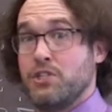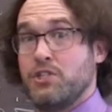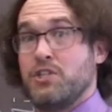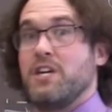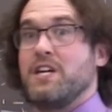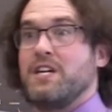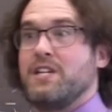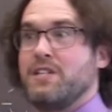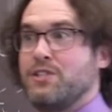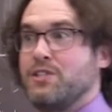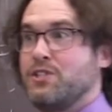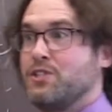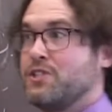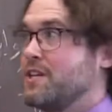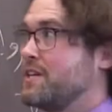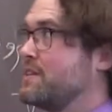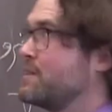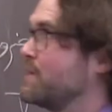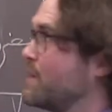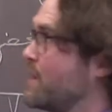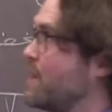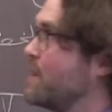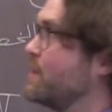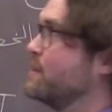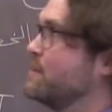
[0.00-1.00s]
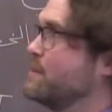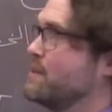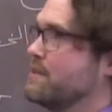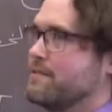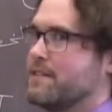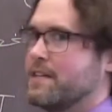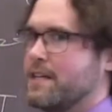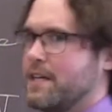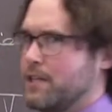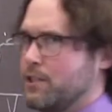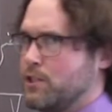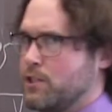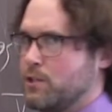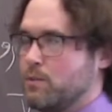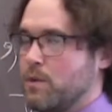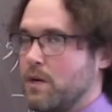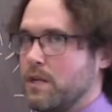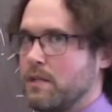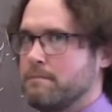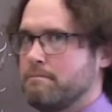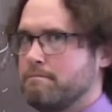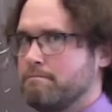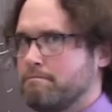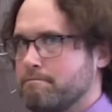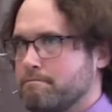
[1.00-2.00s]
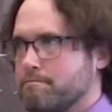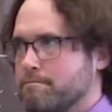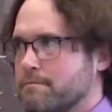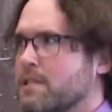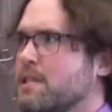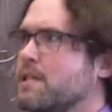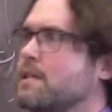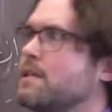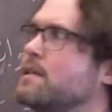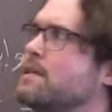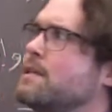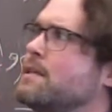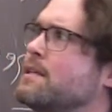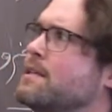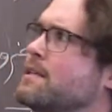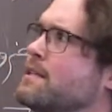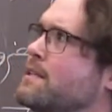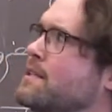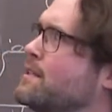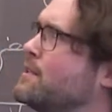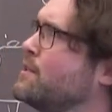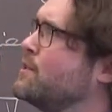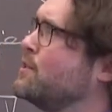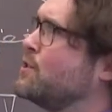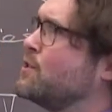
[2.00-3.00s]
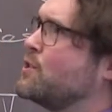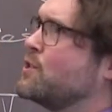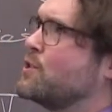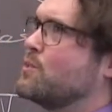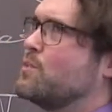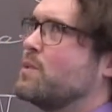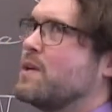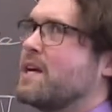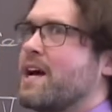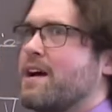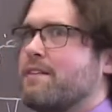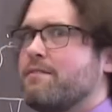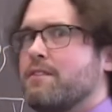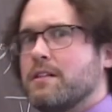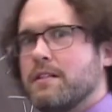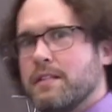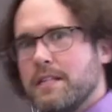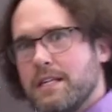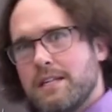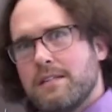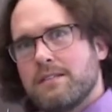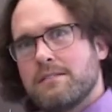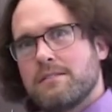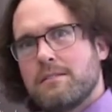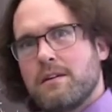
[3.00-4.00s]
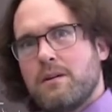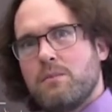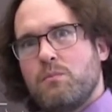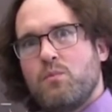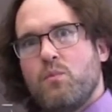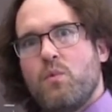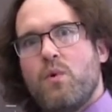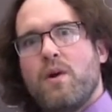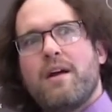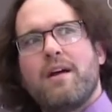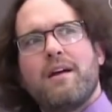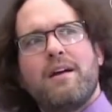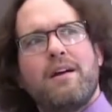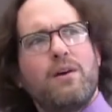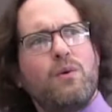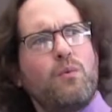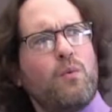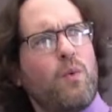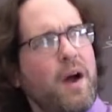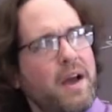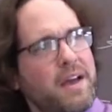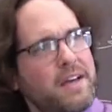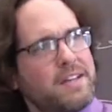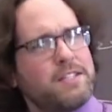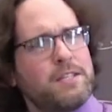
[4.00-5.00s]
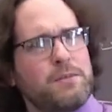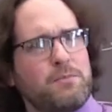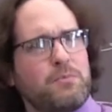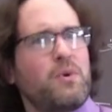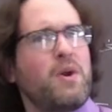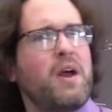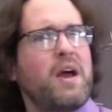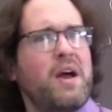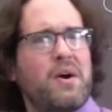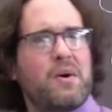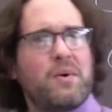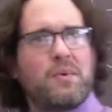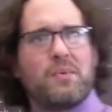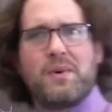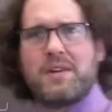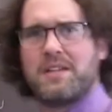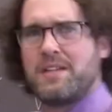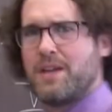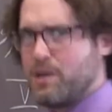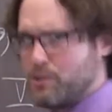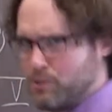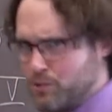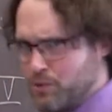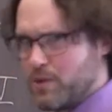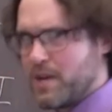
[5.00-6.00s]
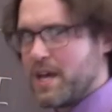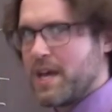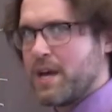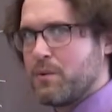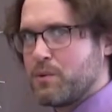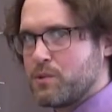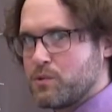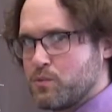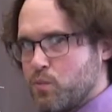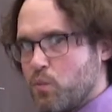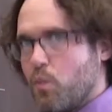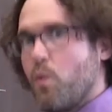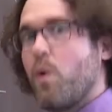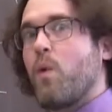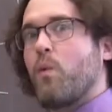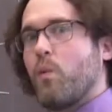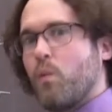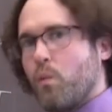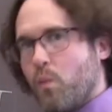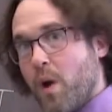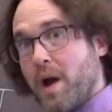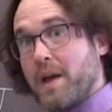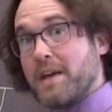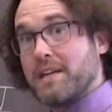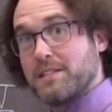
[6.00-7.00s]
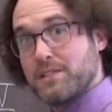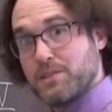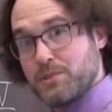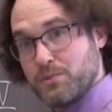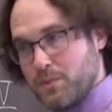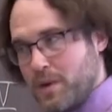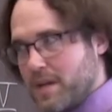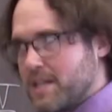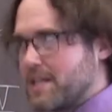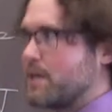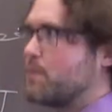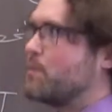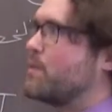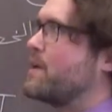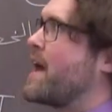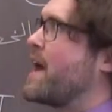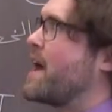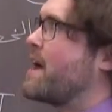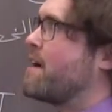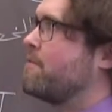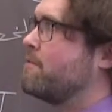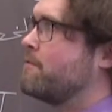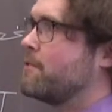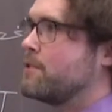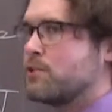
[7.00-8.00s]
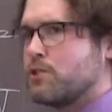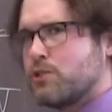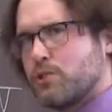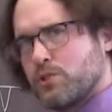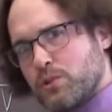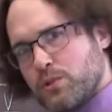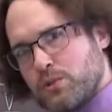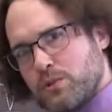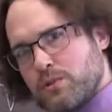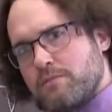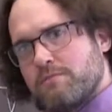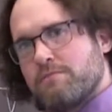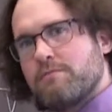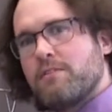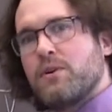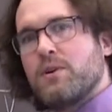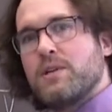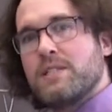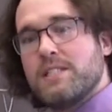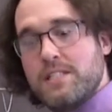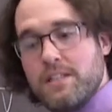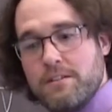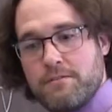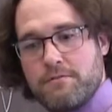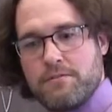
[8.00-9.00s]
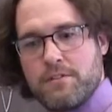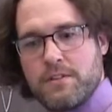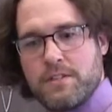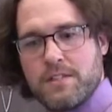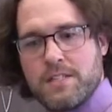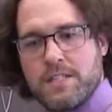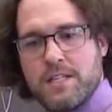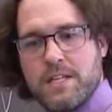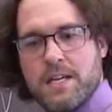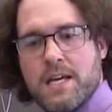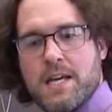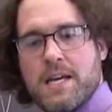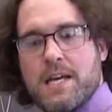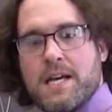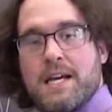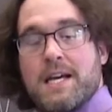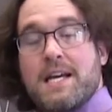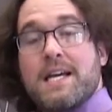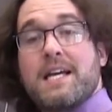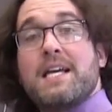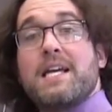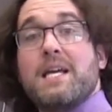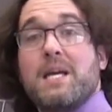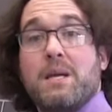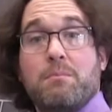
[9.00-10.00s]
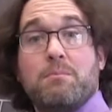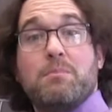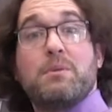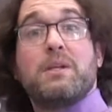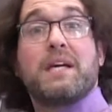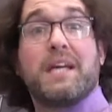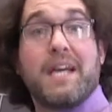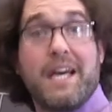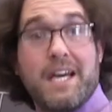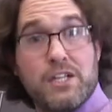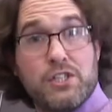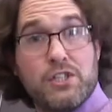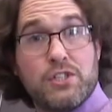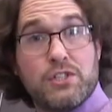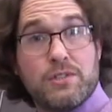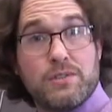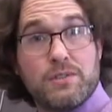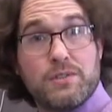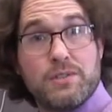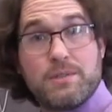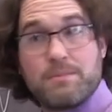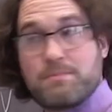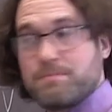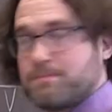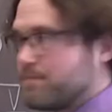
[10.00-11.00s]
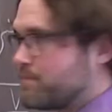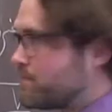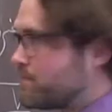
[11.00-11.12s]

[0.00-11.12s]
change in the color of the kitchen wall. Did we have a leak somewhere? Why is it brown when yesterday it was white, right? It would have certain very different implications.